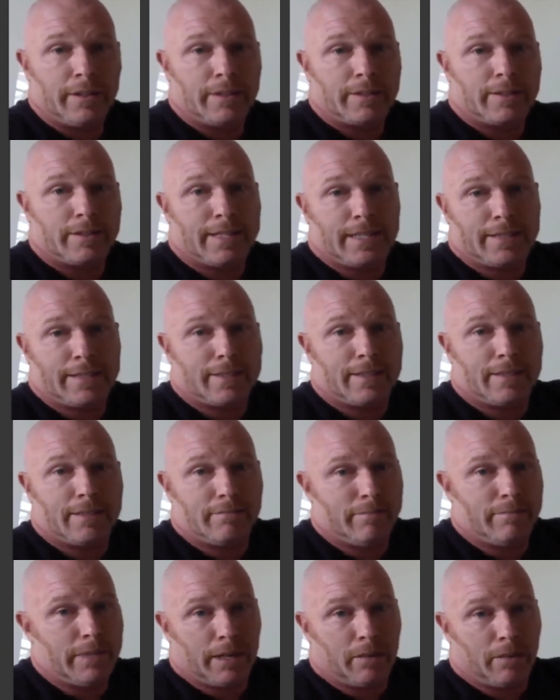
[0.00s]

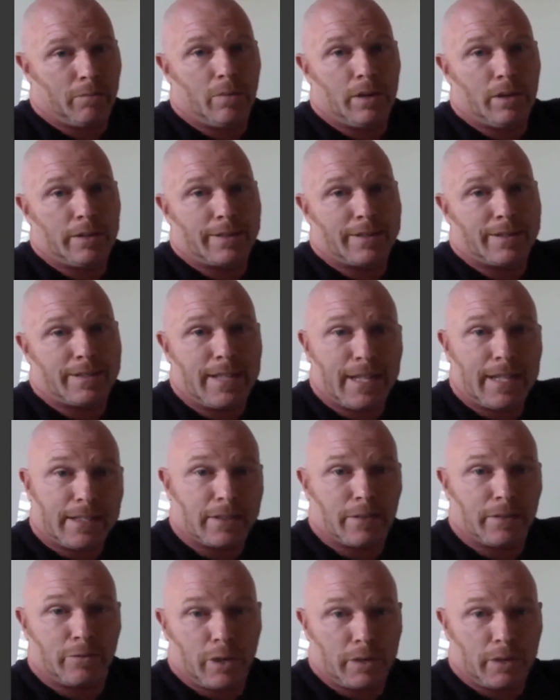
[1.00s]

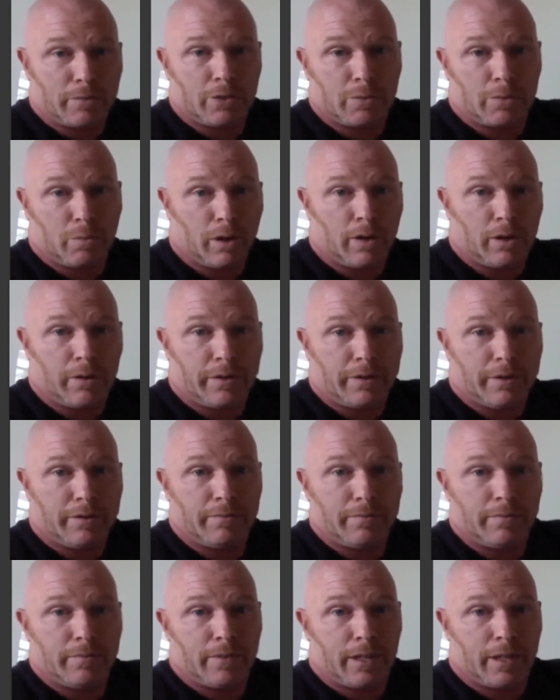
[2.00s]
1/6 of what it was worth
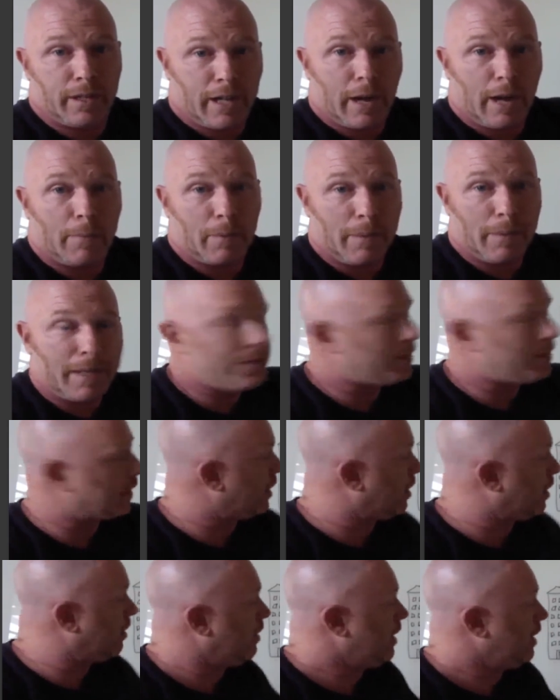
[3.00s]
a couple months
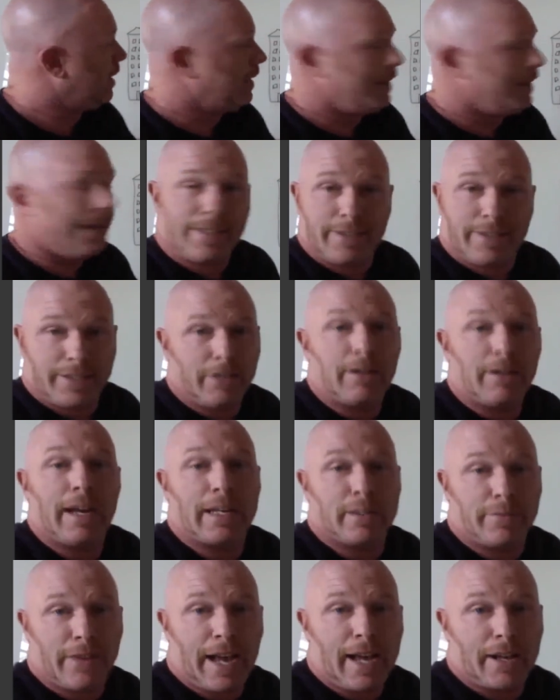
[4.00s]
ago, it still
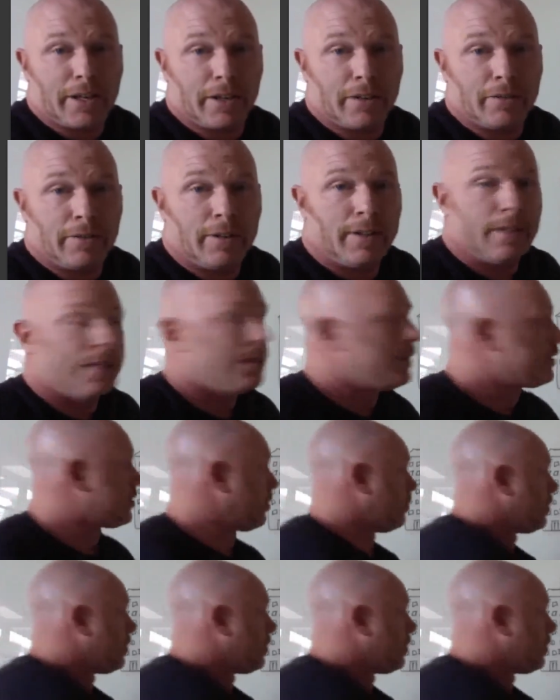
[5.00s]
has value. So